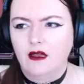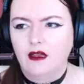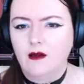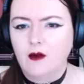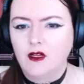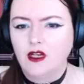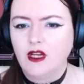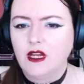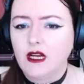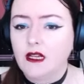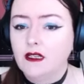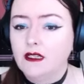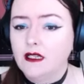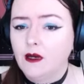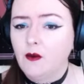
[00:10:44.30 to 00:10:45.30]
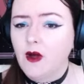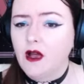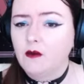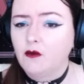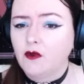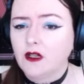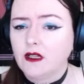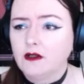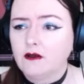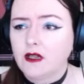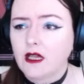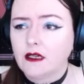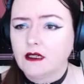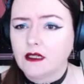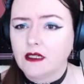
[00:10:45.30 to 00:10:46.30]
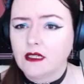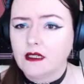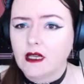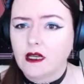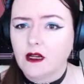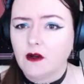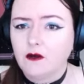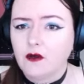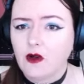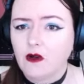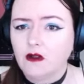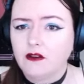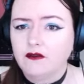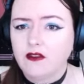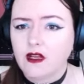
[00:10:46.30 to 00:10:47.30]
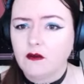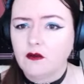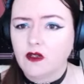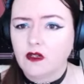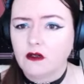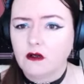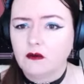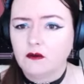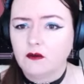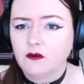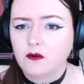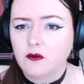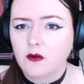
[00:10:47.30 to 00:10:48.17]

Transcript: Come on, you can understand why I'm really reluctant to let go of the Holy Flame Totem.